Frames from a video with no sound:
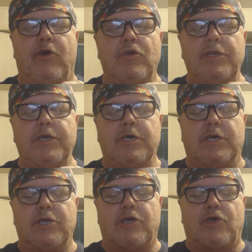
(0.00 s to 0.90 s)
couldn't
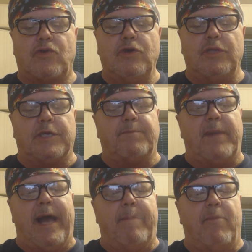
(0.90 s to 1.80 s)
unscrew this
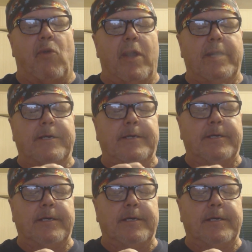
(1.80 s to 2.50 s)
bad boy